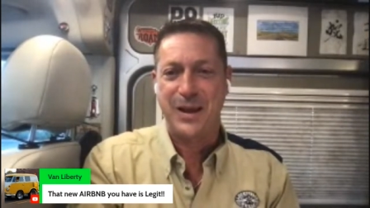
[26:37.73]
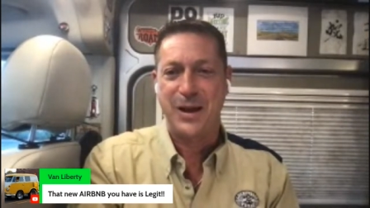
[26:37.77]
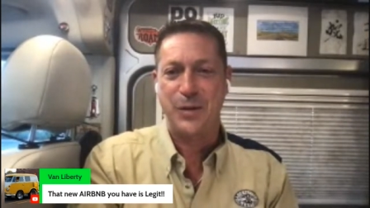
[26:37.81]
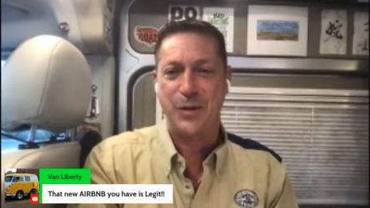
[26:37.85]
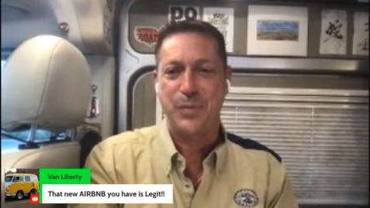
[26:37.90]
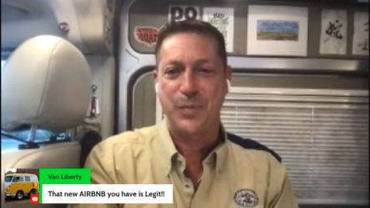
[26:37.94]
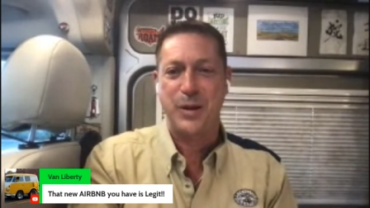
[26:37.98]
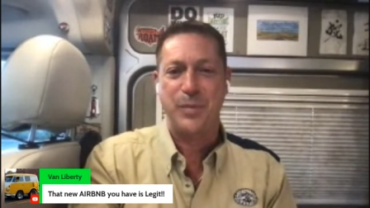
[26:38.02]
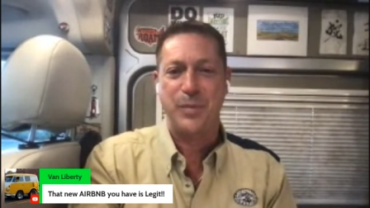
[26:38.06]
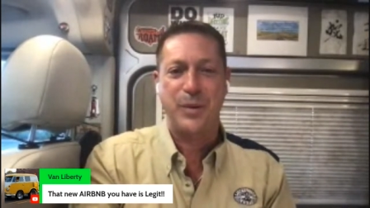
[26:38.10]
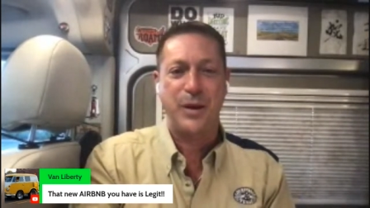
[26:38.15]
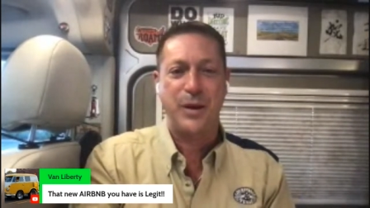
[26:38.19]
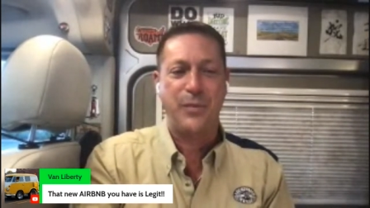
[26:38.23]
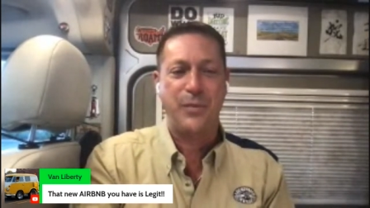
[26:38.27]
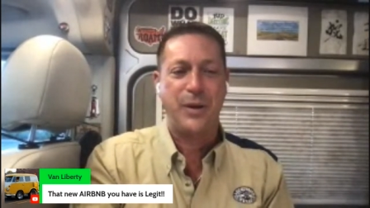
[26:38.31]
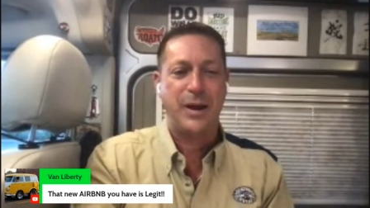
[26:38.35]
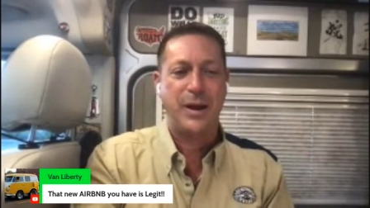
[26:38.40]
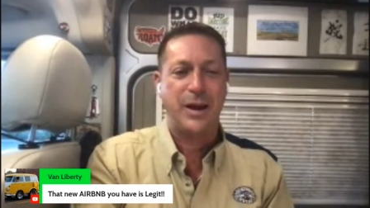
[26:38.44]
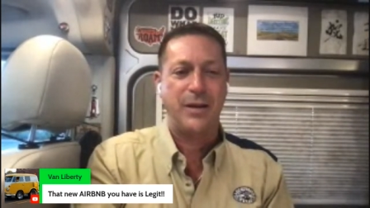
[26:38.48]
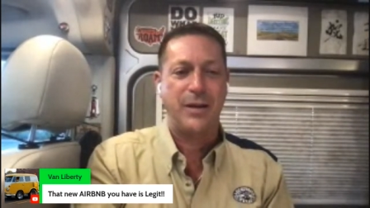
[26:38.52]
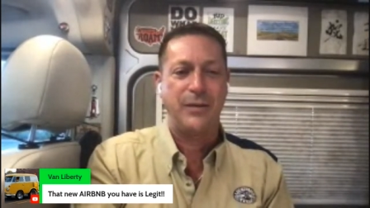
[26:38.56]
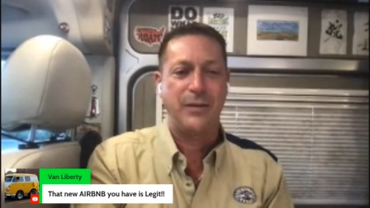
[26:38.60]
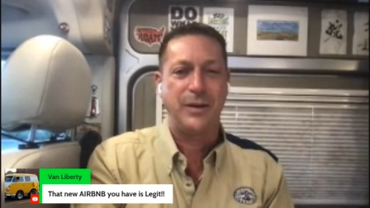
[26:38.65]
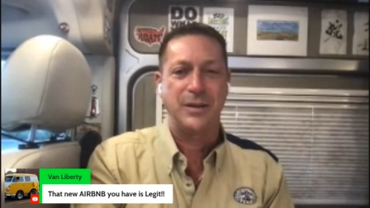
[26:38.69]
Airbnb
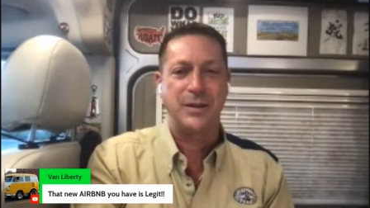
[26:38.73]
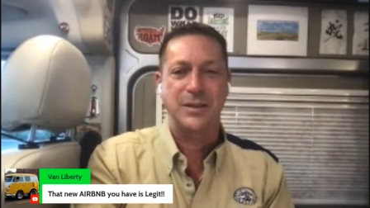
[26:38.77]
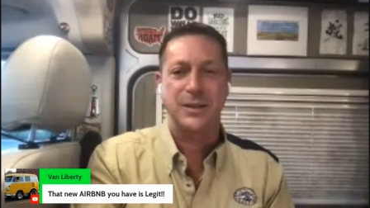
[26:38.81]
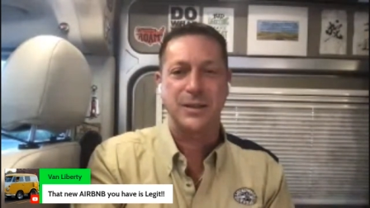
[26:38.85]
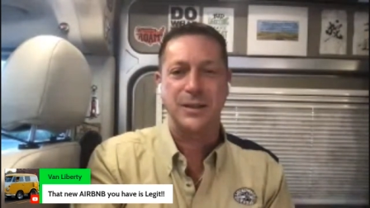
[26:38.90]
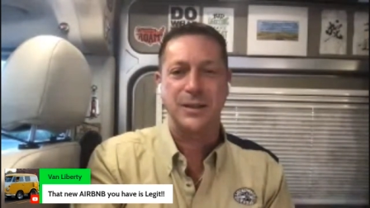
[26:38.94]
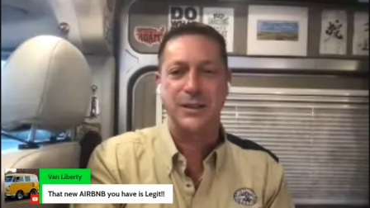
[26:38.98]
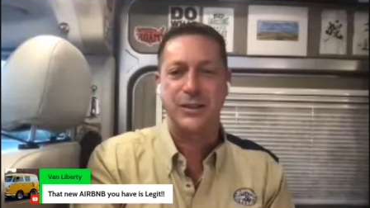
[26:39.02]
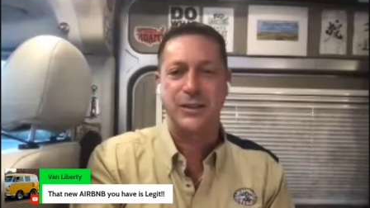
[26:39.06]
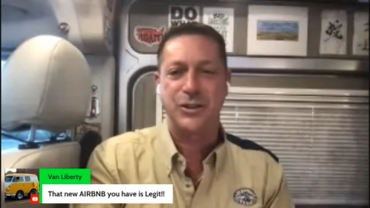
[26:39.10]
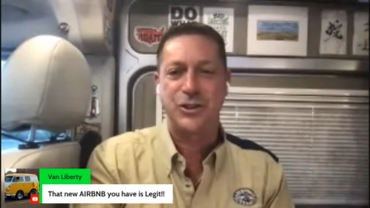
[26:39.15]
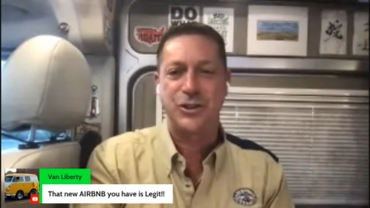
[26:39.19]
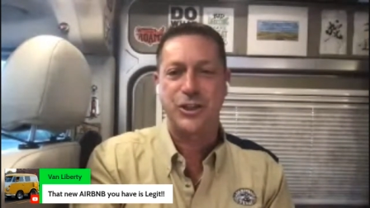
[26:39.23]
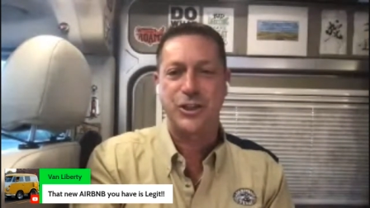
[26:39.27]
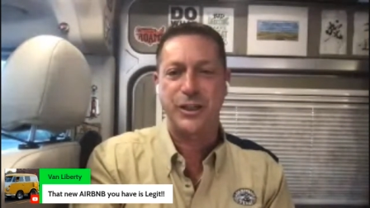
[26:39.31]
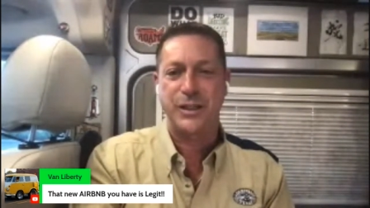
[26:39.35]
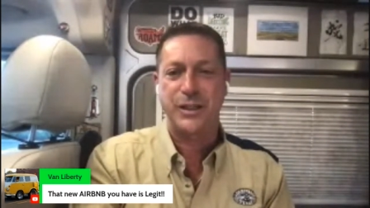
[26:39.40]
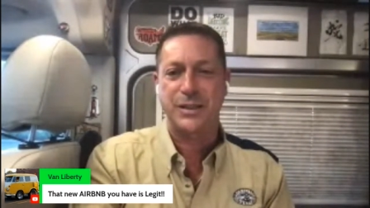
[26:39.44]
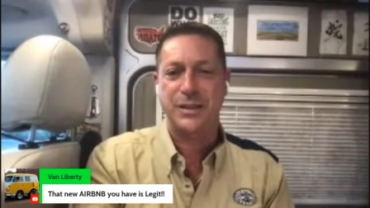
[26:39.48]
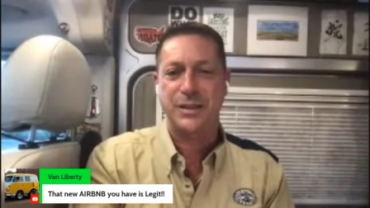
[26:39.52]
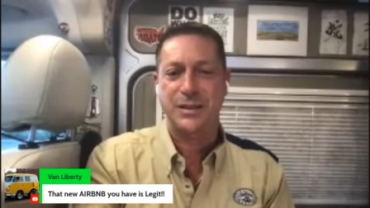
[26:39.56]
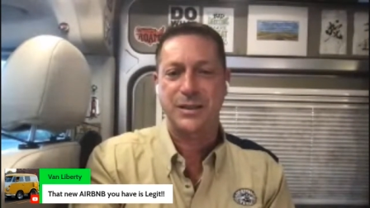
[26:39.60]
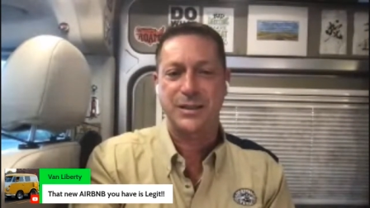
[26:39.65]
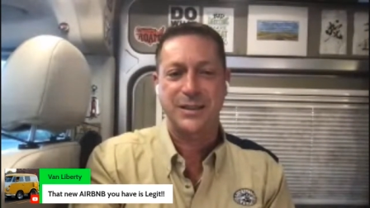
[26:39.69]
we have is
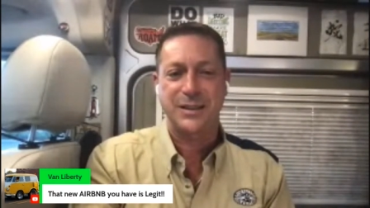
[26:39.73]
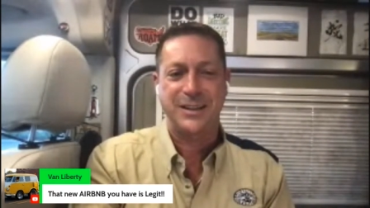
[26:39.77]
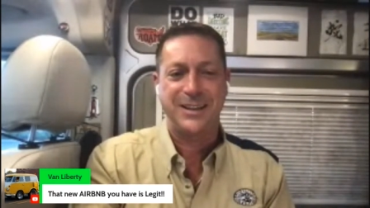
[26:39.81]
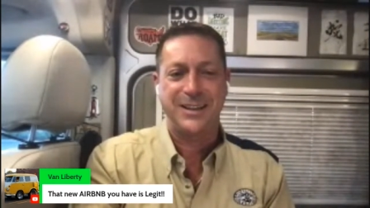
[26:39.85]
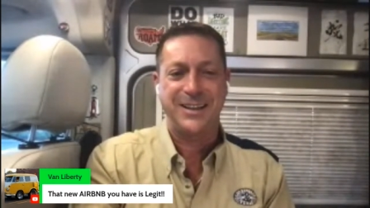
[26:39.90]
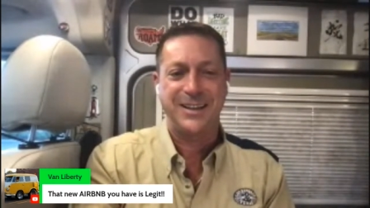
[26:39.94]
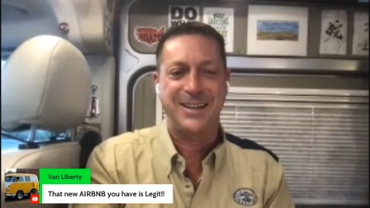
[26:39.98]
legit.